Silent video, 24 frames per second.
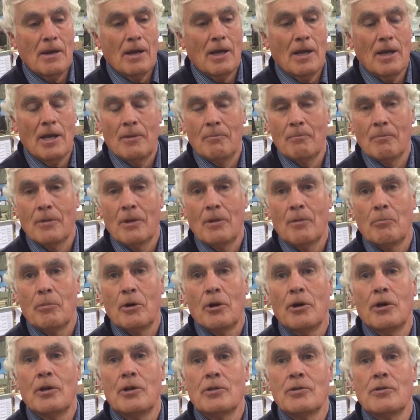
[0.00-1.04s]
Um, the
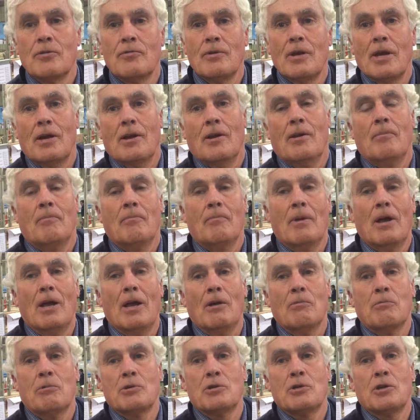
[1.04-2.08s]
breeders have done a
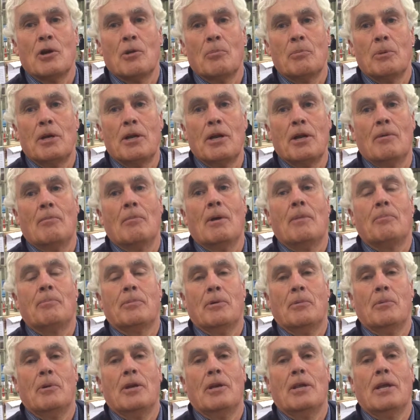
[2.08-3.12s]
marvellous job to get them up
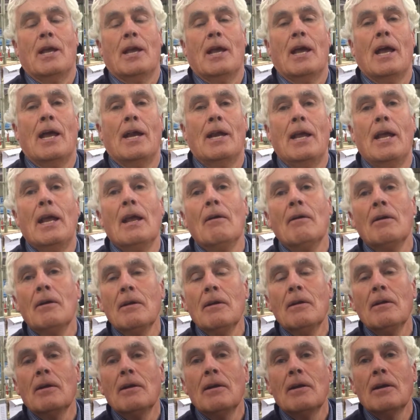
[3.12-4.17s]
to where they are now.
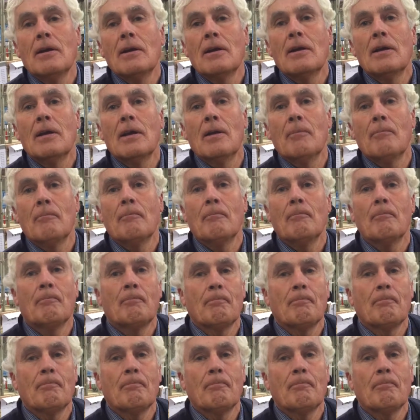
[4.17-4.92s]
Yep.